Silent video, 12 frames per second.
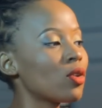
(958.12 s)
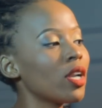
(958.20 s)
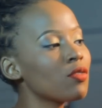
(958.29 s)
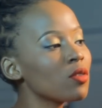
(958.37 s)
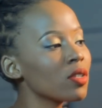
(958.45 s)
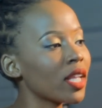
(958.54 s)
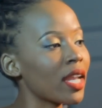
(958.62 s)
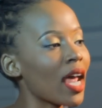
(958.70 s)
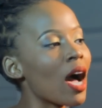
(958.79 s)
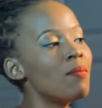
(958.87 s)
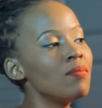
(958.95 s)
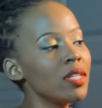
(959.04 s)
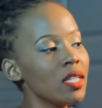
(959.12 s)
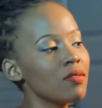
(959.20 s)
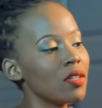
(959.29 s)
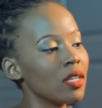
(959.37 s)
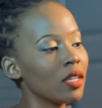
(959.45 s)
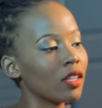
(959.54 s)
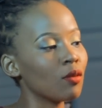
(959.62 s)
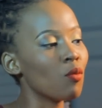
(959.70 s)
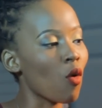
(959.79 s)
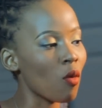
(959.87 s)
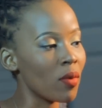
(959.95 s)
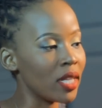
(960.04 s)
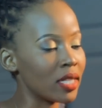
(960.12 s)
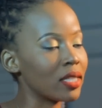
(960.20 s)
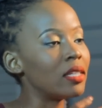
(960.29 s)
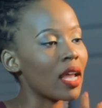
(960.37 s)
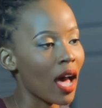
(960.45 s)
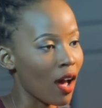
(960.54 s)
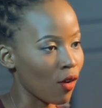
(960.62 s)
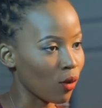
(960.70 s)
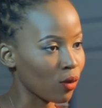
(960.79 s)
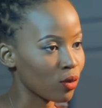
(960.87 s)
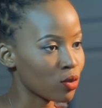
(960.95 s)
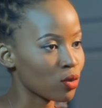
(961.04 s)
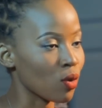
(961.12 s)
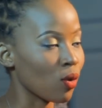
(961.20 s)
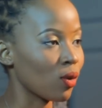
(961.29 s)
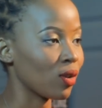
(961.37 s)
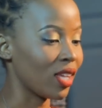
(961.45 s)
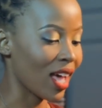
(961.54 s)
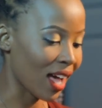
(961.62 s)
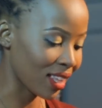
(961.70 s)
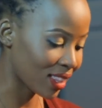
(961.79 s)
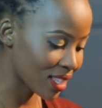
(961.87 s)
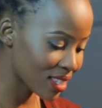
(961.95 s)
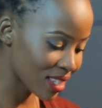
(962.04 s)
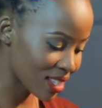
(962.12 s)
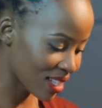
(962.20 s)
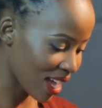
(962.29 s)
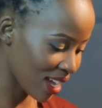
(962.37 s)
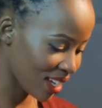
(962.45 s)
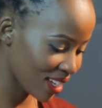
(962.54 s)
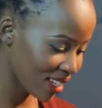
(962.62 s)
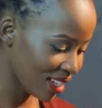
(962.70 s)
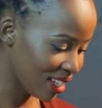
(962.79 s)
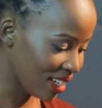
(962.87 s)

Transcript: grateful that I'm living the moment now. So yeah, this is like